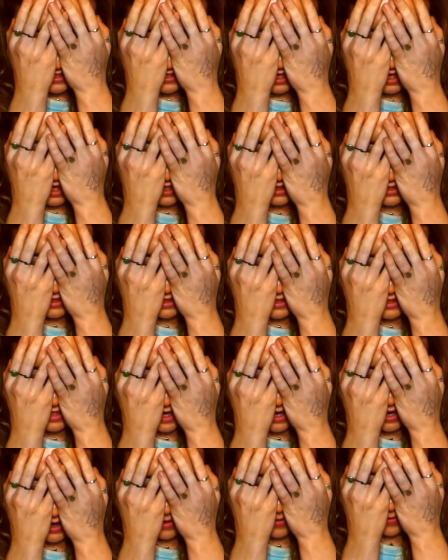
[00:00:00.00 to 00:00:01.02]
the hands
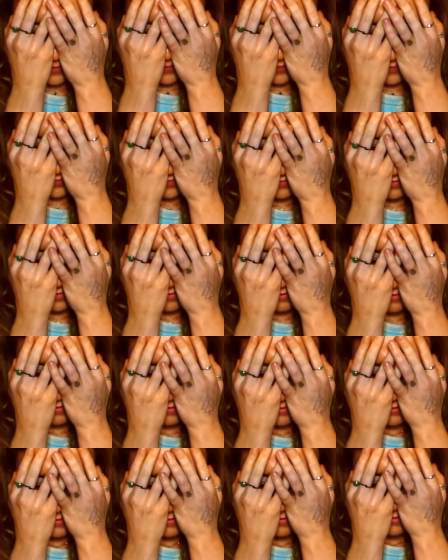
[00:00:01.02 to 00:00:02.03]
down
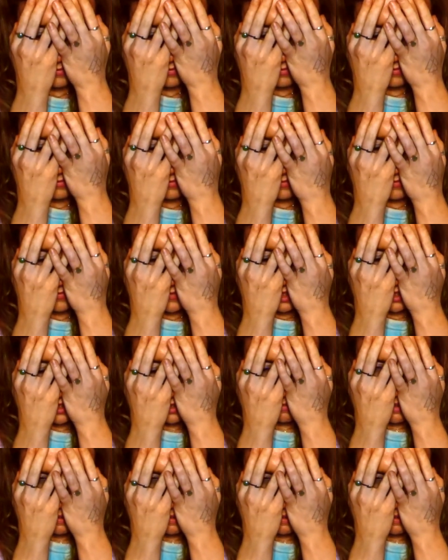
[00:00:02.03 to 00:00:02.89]
and